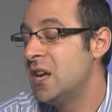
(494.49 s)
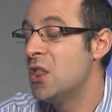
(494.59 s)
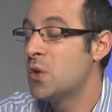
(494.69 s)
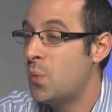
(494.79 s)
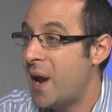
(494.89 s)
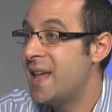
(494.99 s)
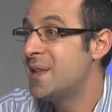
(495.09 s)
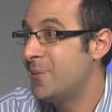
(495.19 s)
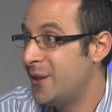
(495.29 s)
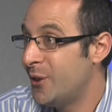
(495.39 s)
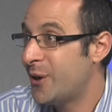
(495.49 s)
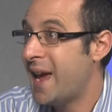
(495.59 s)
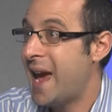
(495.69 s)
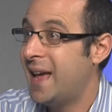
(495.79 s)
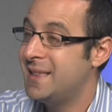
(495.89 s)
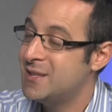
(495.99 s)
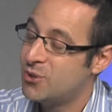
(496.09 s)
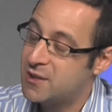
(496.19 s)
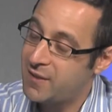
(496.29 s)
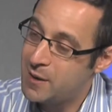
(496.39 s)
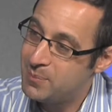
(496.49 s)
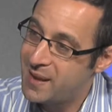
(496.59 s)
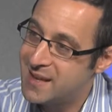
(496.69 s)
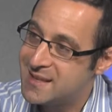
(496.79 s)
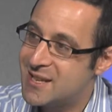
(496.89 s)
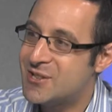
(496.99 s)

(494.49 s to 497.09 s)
the way that we look at these sorts of unpleasant